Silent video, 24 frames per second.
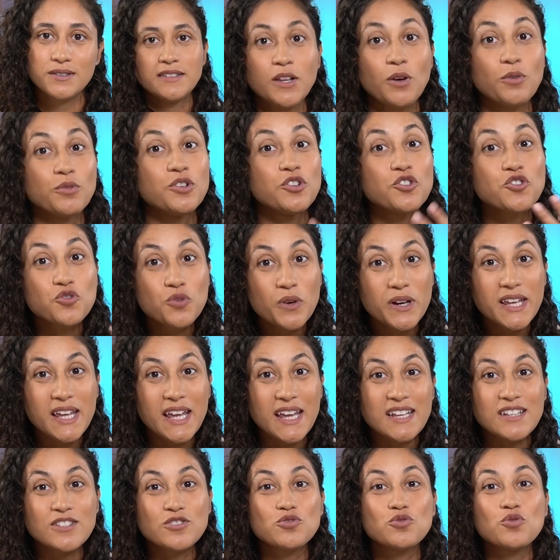Now the trick
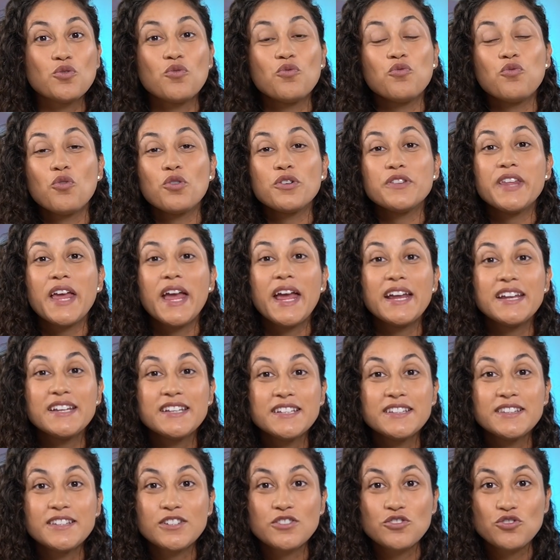is to avoid
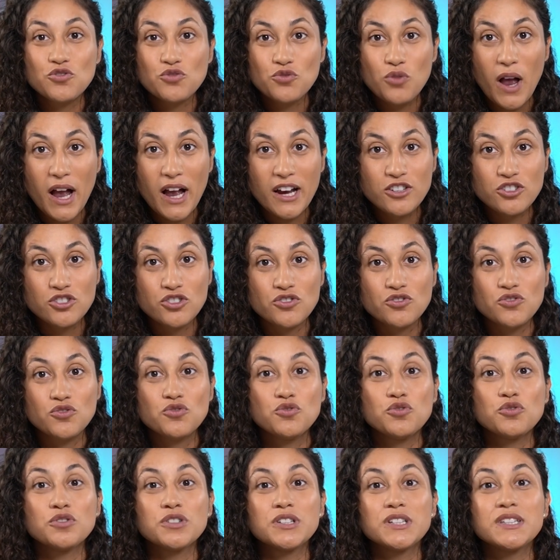any distractions
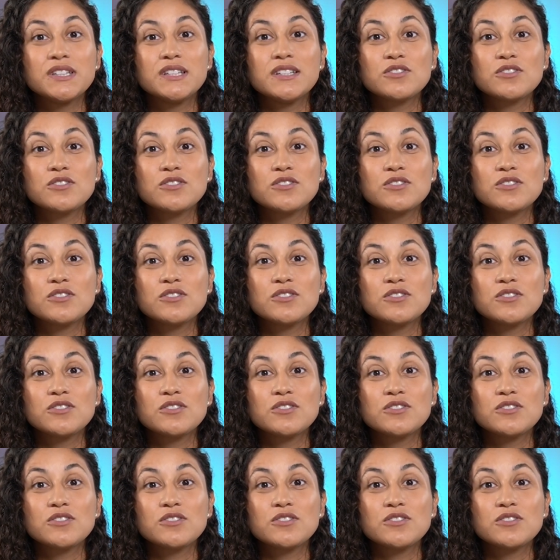during